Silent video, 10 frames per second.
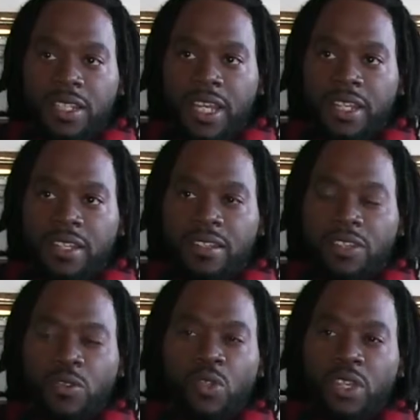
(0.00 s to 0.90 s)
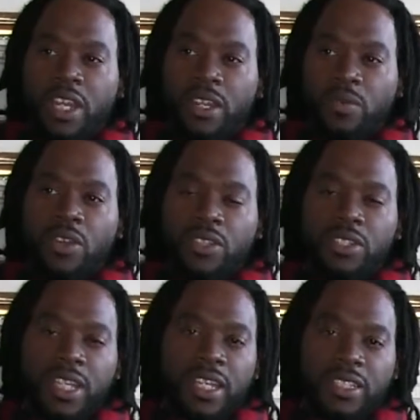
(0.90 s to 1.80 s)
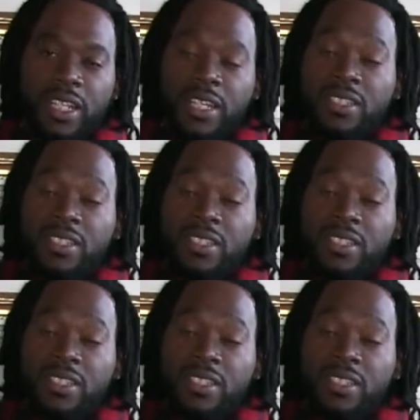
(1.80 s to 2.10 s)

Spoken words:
it's like, you look at the world today, it's like,